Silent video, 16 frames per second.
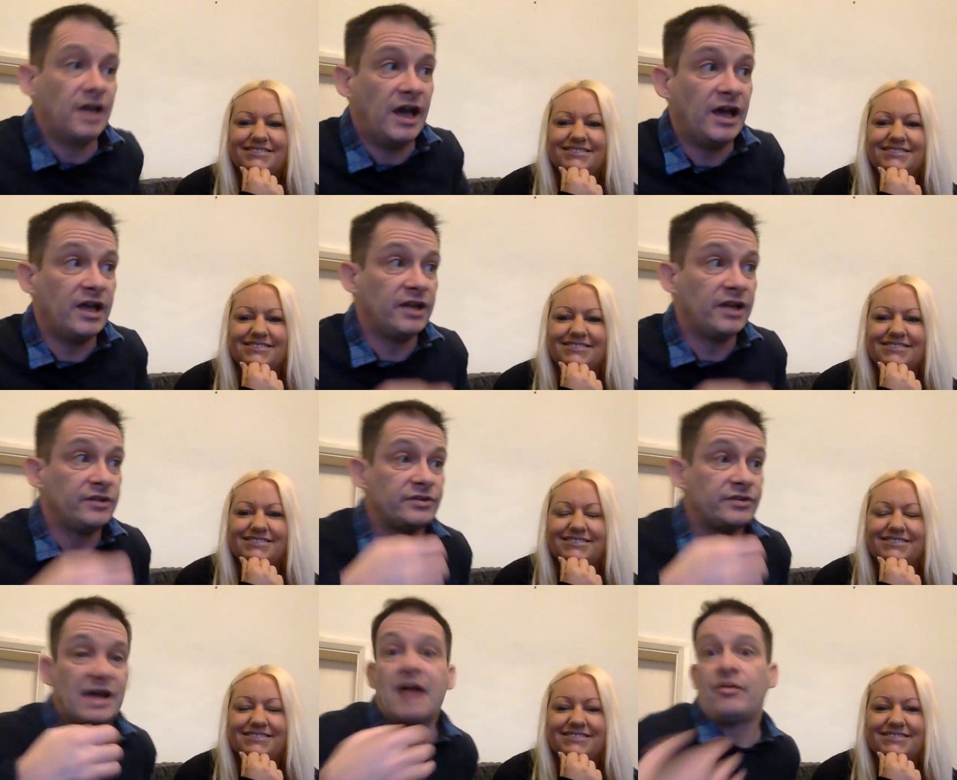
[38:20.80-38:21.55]

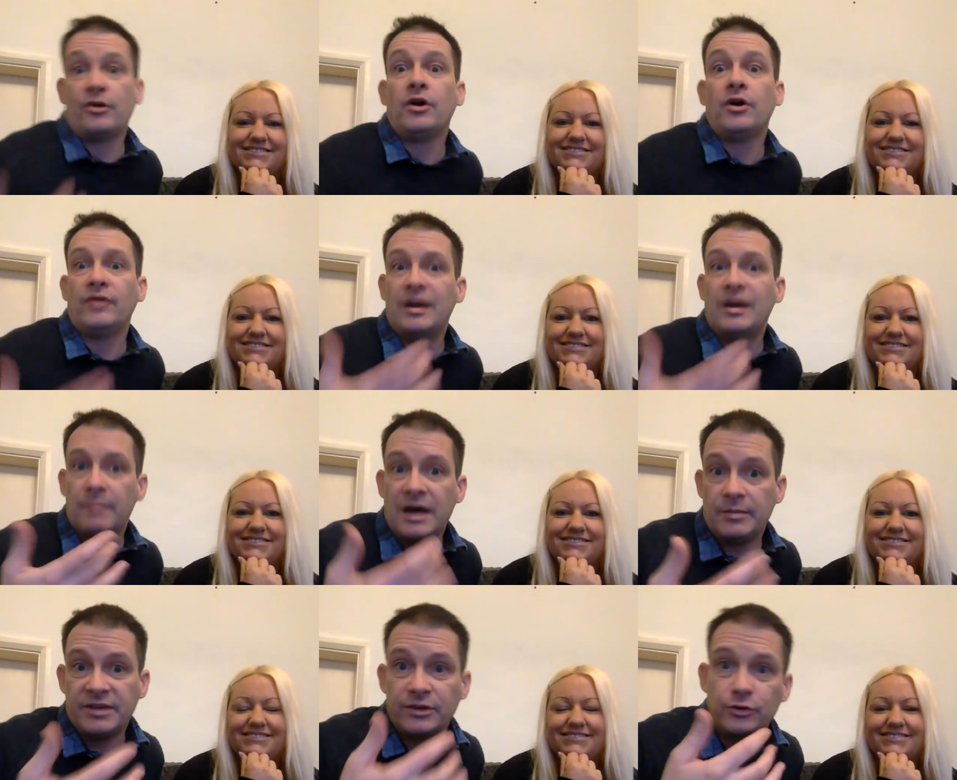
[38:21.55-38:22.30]
Speaker 1: and I thought that
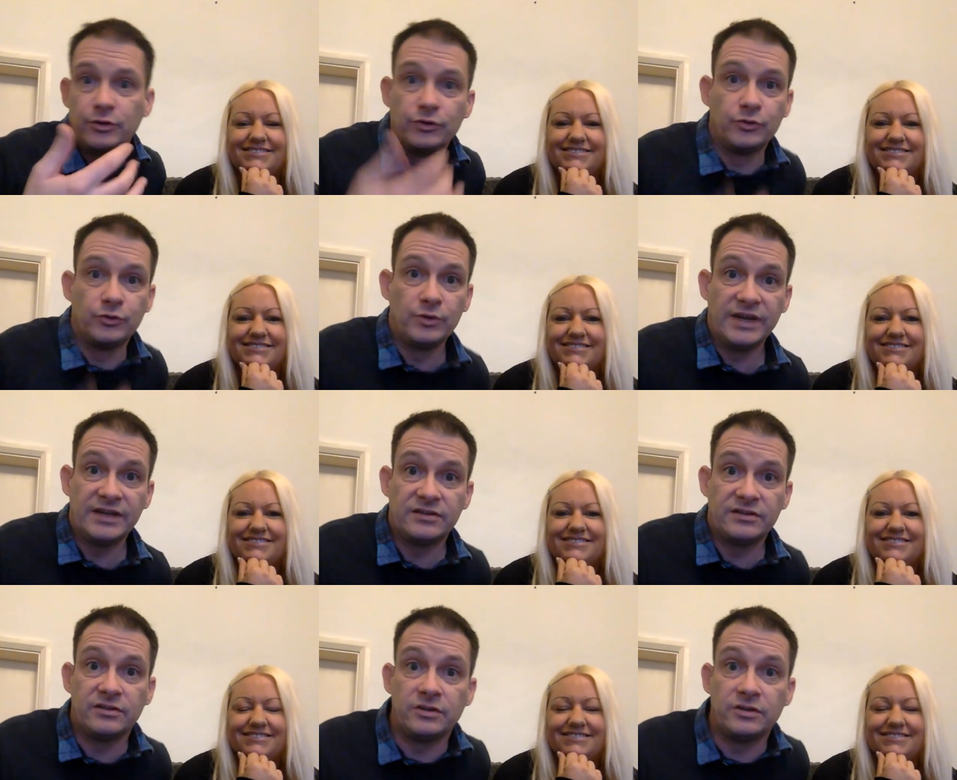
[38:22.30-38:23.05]
might be a good
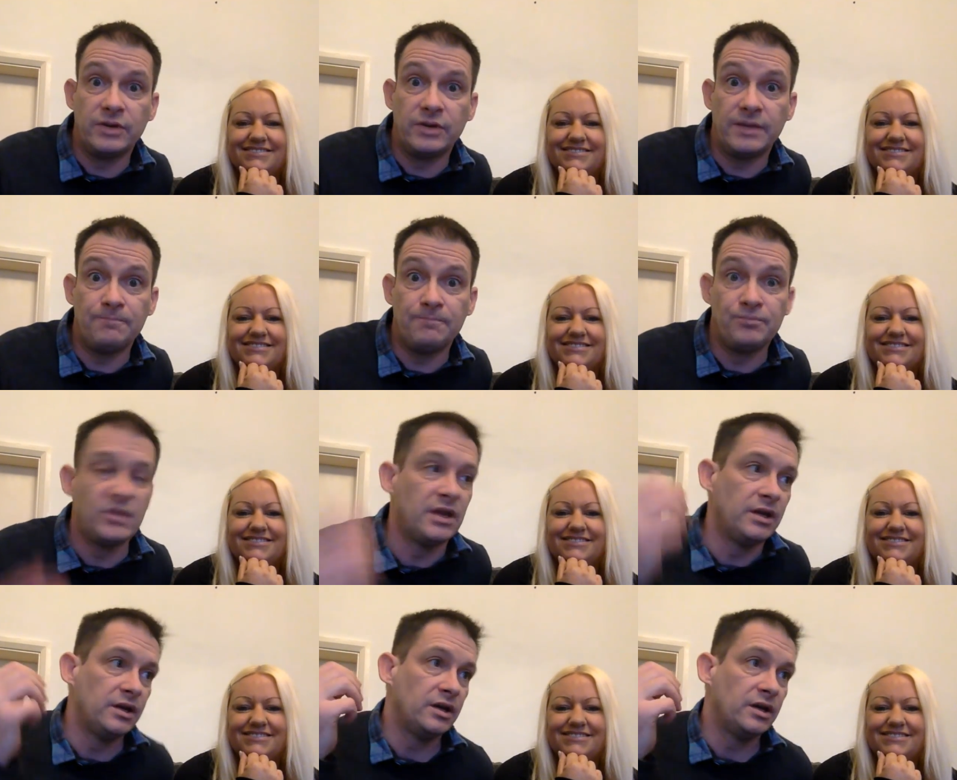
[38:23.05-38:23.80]
way to do it.
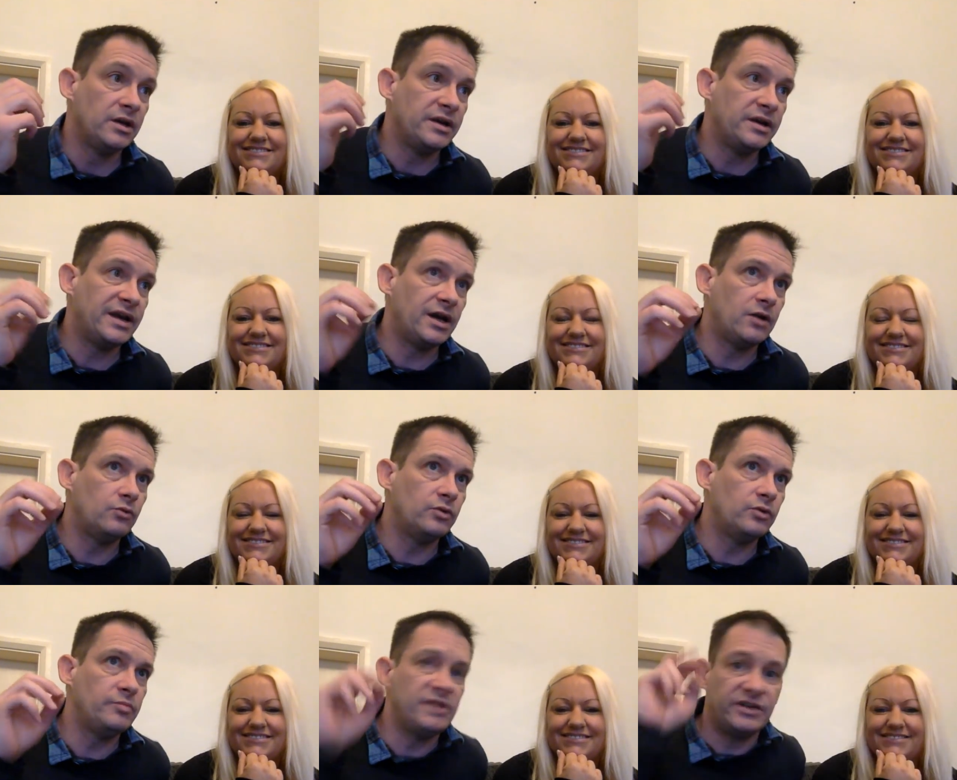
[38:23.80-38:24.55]

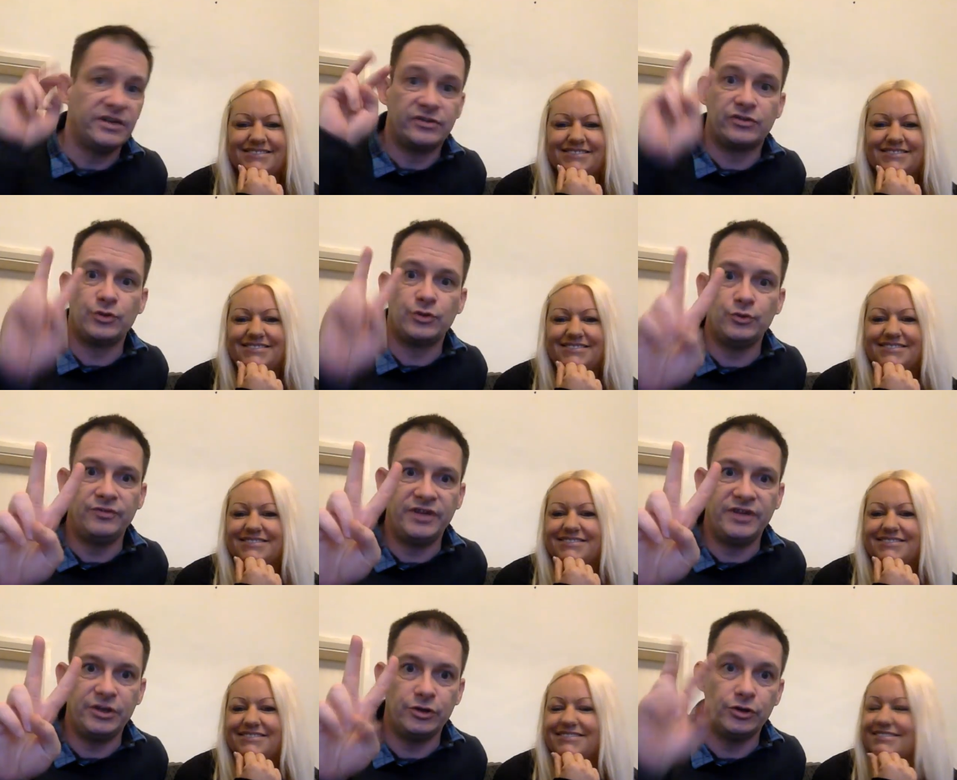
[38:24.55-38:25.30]
Now, we made
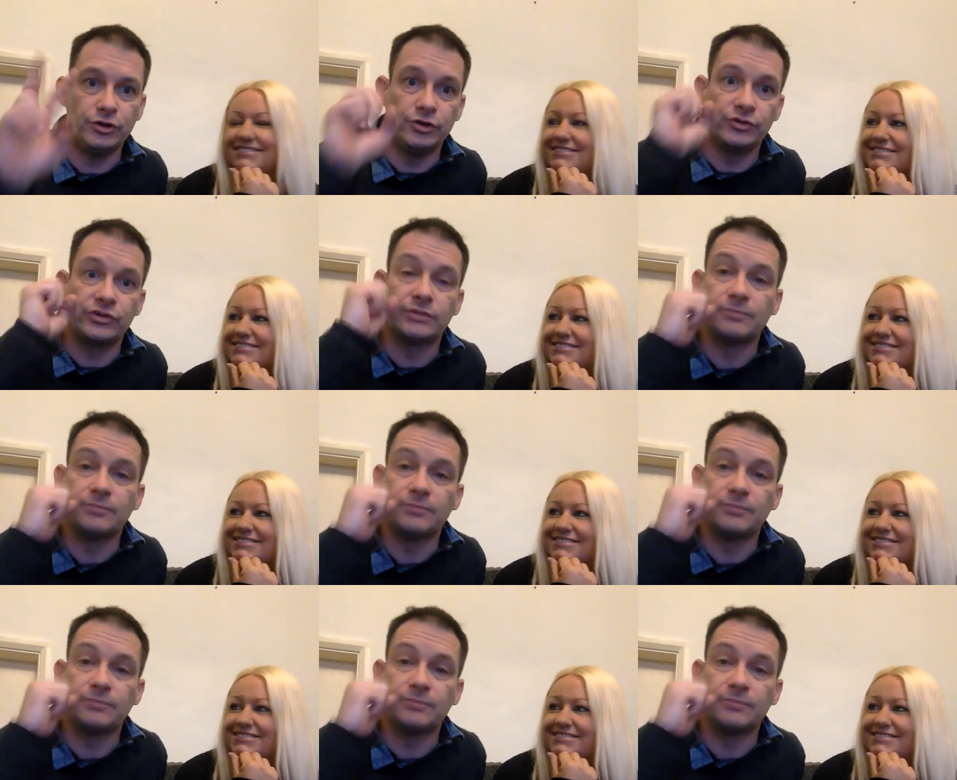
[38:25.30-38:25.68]
2 videos